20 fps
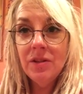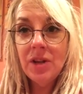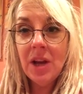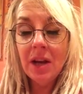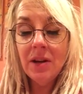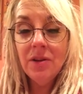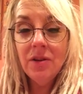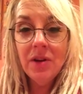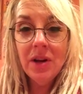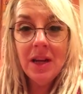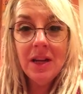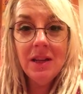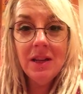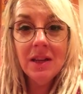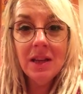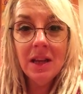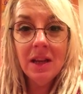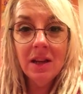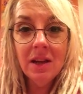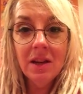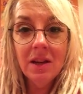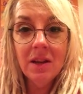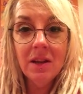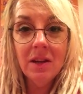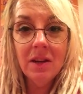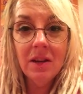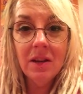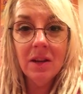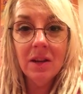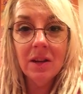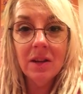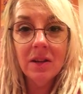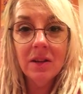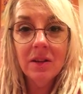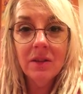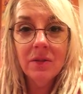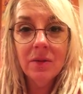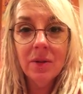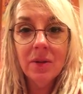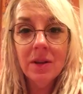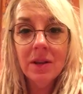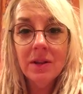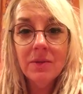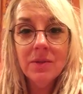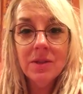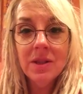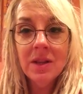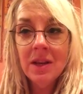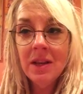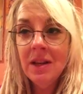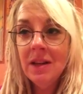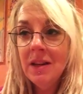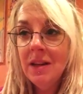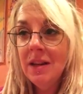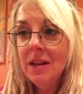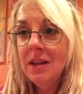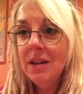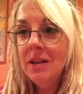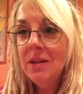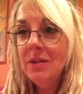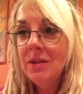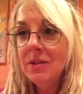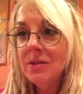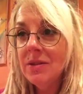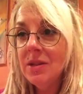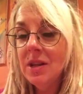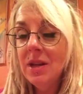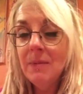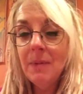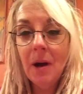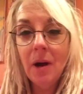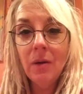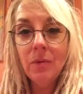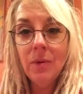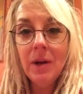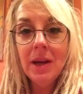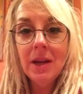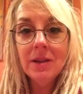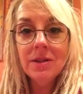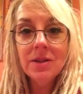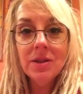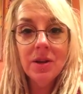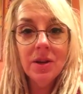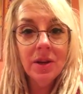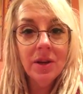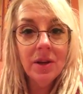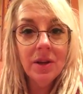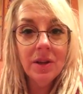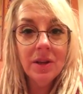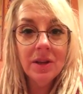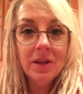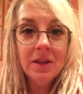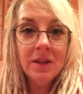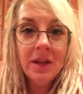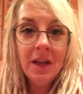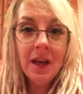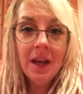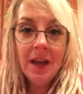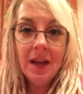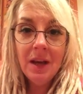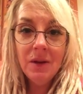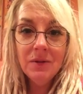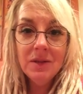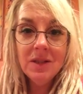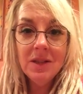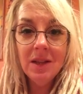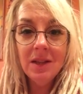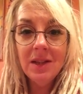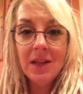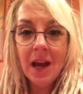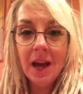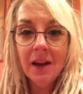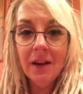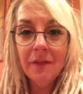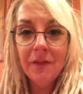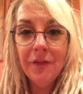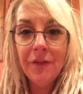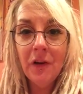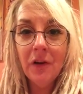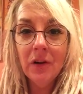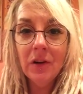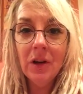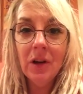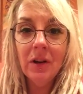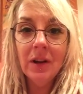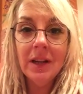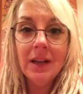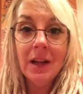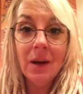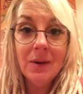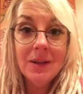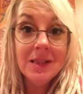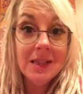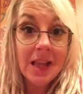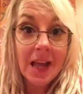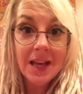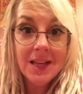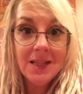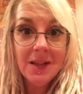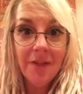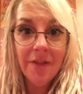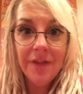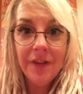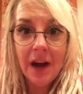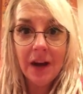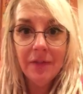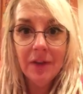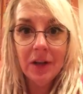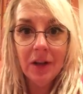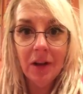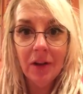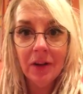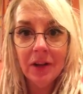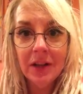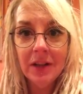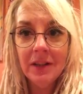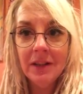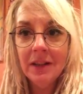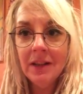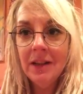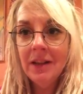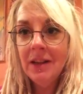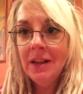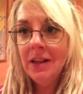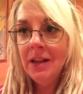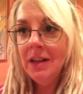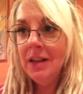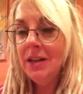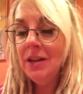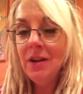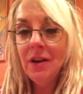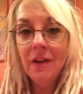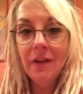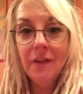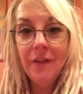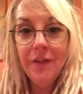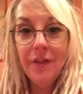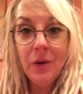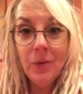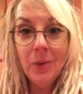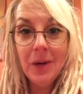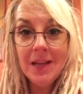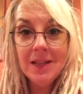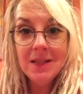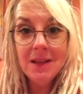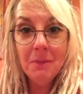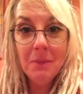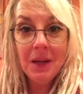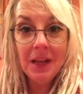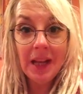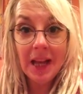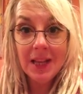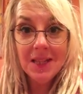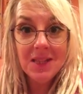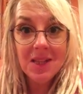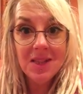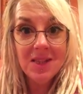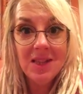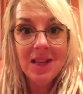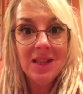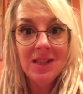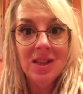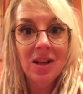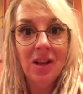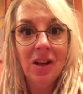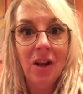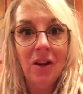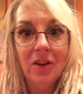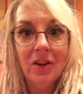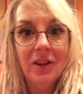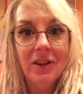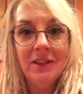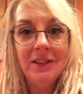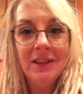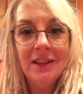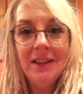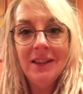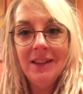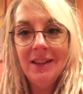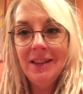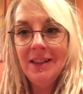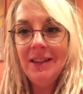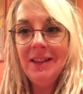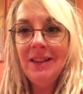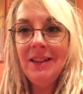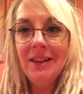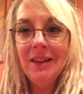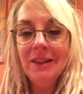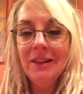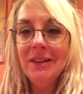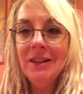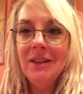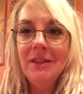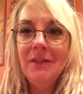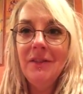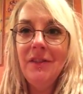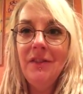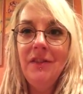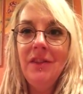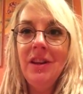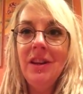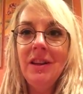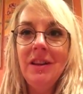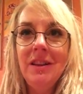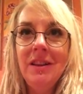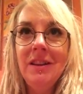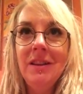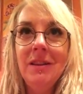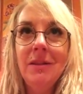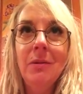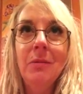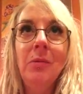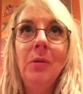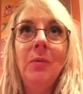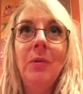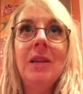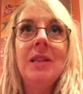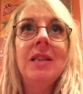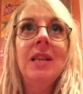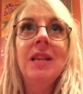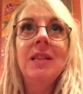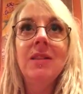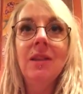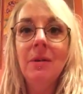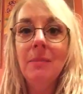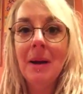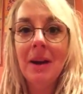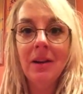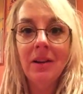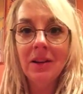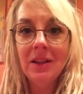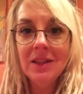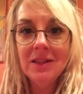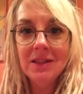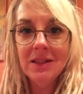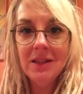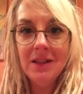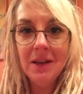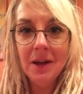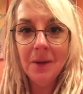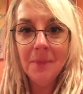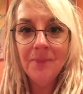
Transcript: January, and you think, God, great, it's only about a week or so ago that it was still dark at 4 o'clock, and now it's light at 5 o'clock, and, in a few weeks it'll be light at 6 o'clock, and, and then a couple of weeks later, oh my God, it's